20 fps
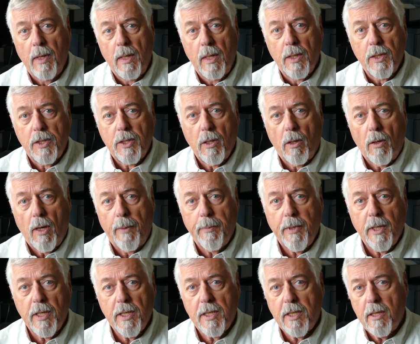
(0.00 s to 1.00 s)
So I'm
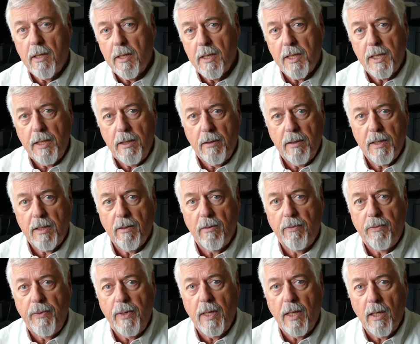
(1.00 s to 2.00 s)
going to start a series of
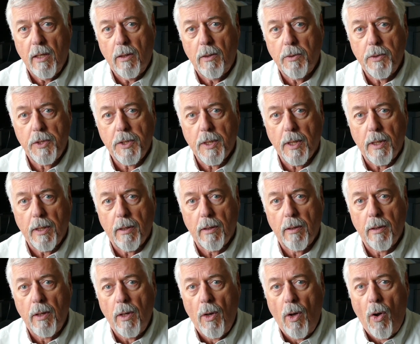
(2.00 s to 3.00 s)

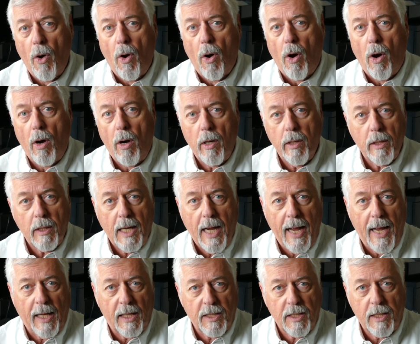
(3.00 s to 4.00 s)
videos on
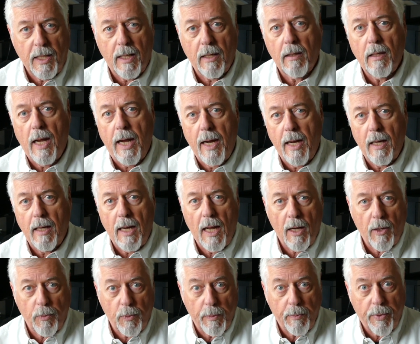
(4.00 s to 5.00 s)
casting and
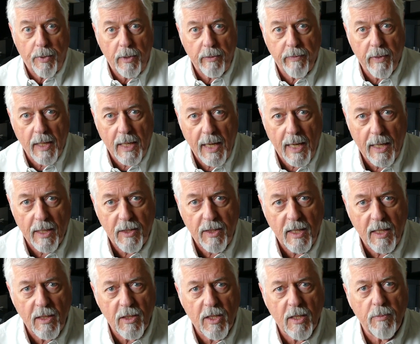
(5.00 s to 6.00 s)
how to improve our
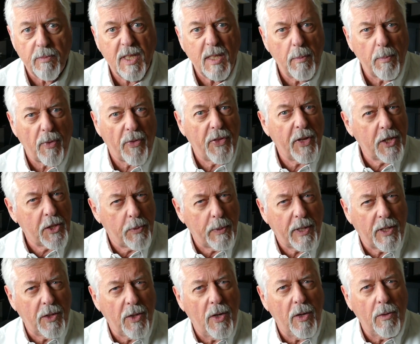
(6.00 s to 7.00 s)
casting and some simple things we
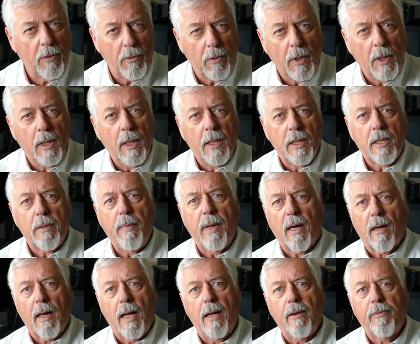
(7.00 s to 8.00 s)
can do to make
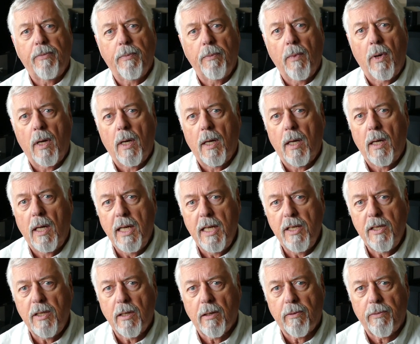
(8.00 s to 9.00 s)
life
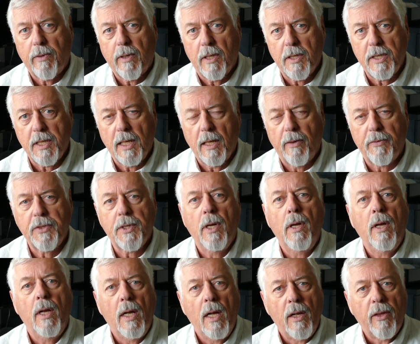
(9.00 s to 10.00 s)
easier for ourselves.
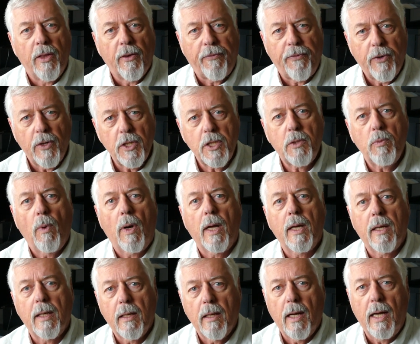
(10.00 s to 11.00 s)
The first
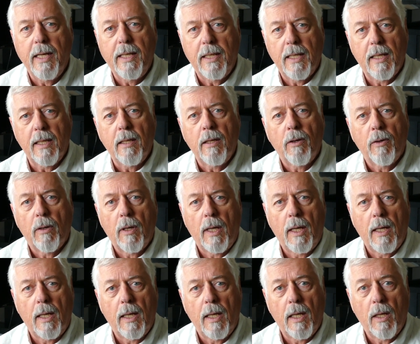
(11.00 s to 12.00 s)
one I did
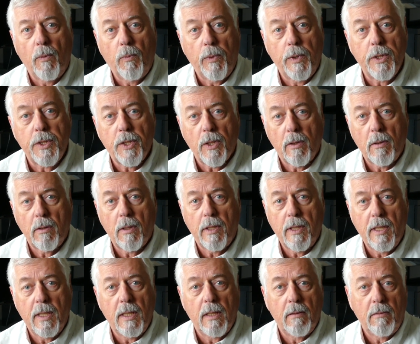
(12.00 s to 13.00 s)
was on
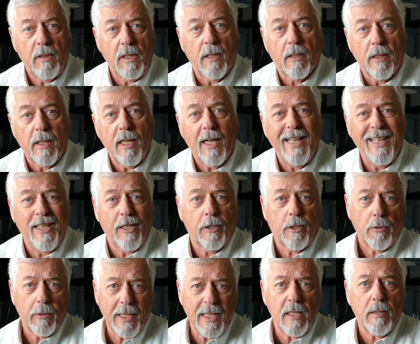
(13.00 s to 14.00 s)
the idea of
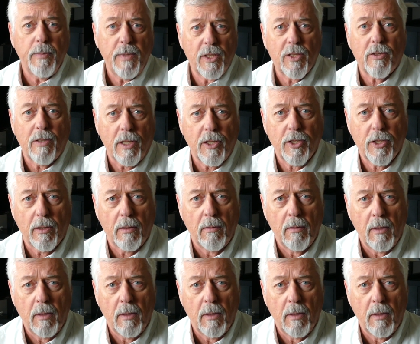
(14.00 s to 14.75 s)
go get some instruction.